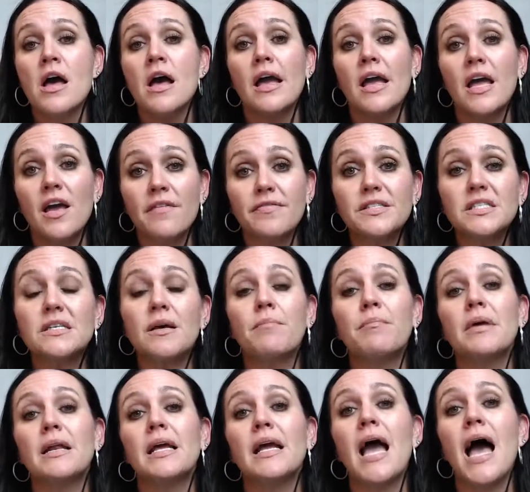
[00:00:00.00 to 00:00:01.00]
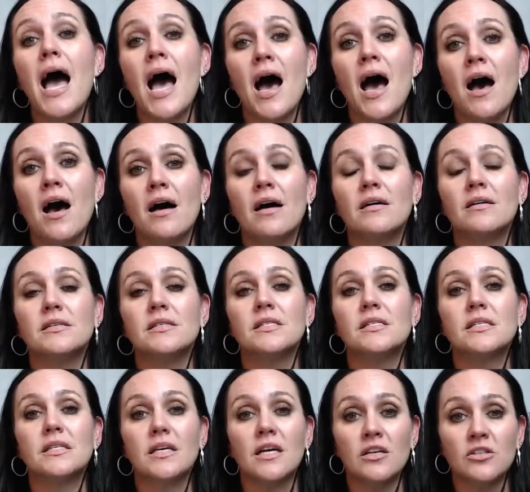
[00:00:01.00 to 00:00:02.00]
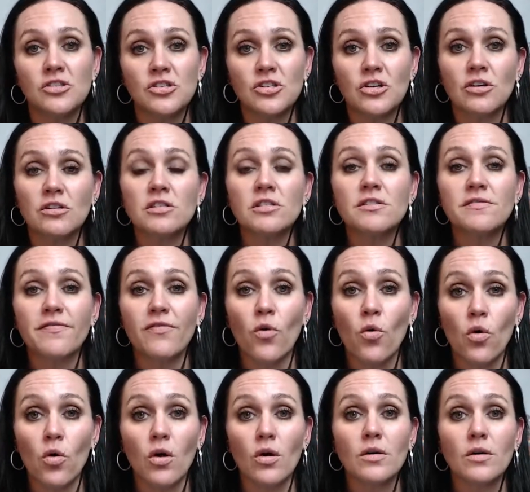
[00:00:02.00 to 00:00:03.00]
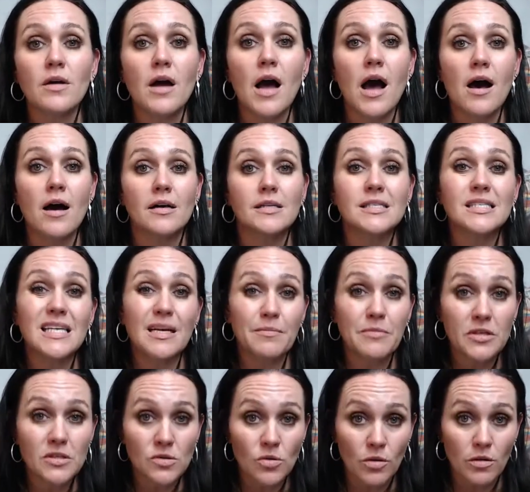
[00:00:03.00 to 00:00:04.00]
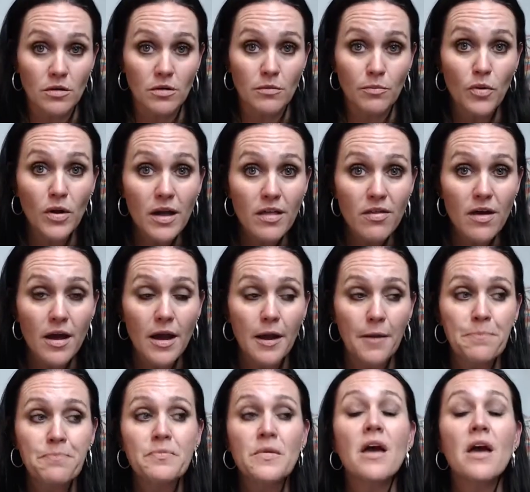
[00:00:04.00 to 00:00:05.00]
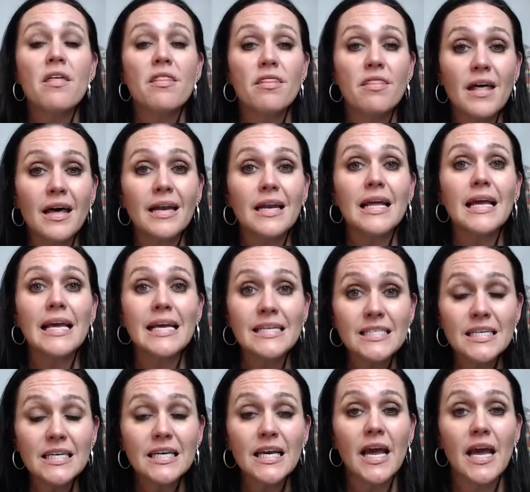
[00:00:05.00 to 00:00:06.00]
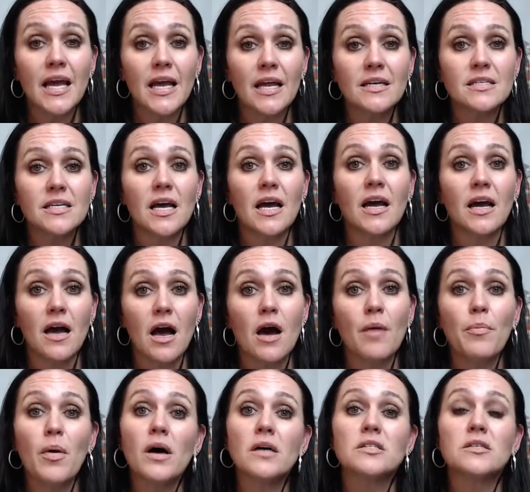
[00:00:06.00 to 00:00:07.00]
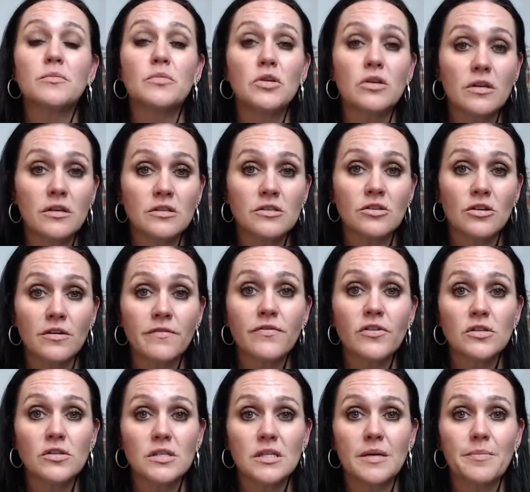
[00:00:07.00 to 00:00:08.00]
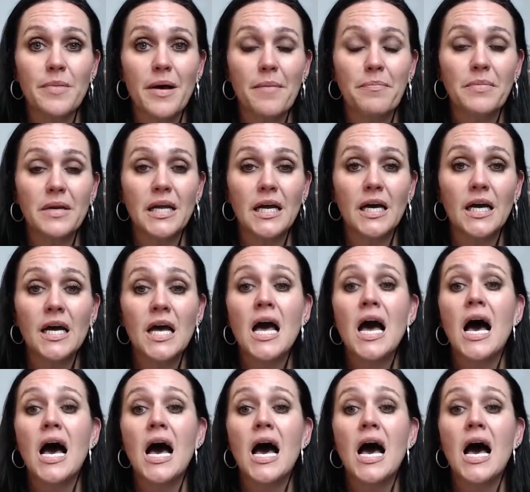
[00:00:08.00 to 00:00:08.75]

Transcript: If somebody has concerns for sleep disordered breathing that indicate a possible concern for sleep apnea,